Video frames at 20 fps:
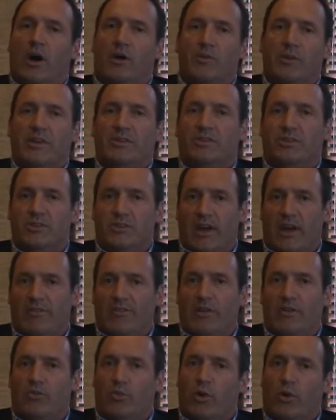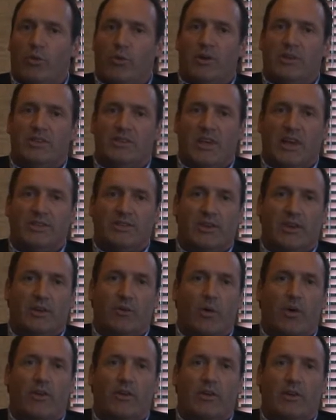research efforts, where we're assessing
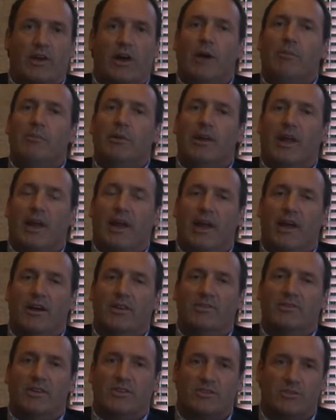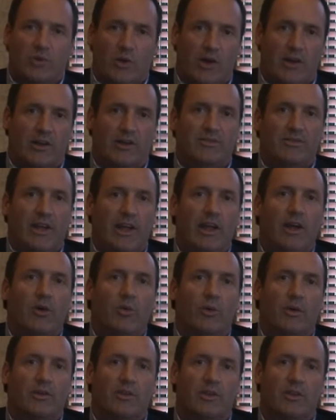whether a company has a strong enough
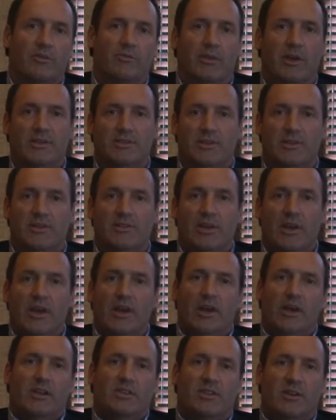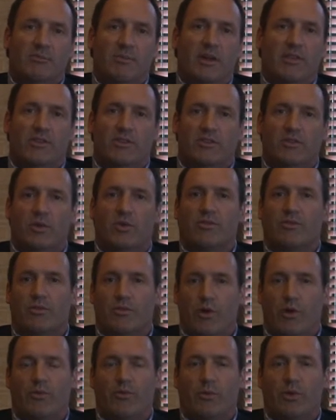tailwind to their business to meet the sort of
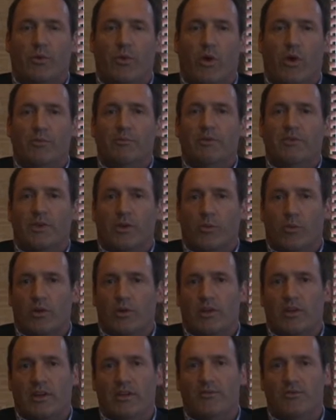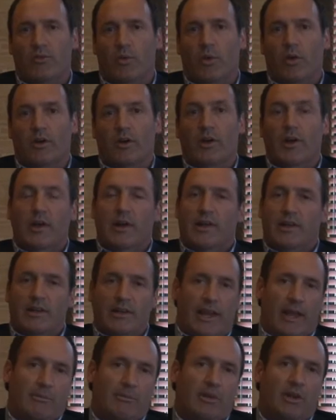growth requirements that we're looking for,
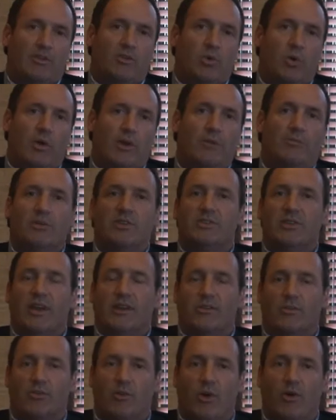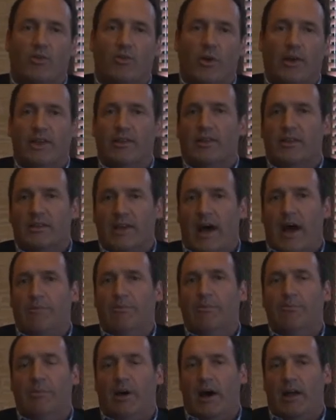namely a 20% growth rate in the top
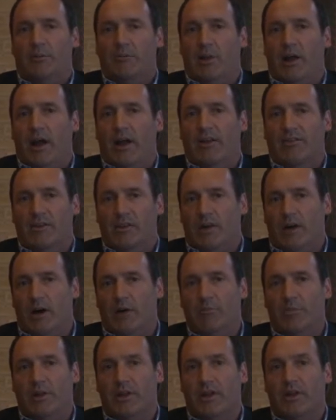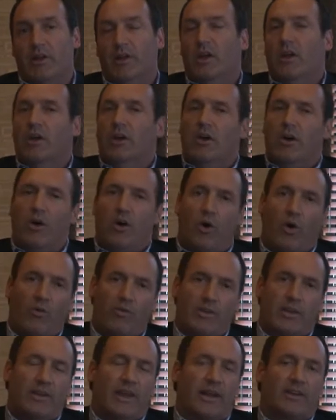and bottom line of a company
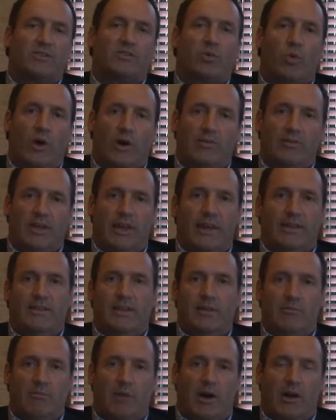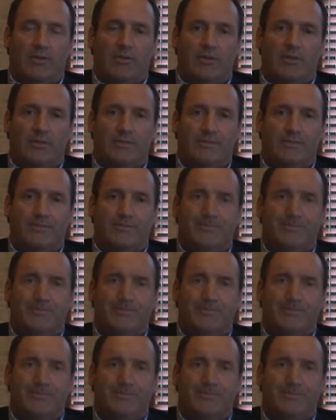over the next 12 to 18 months.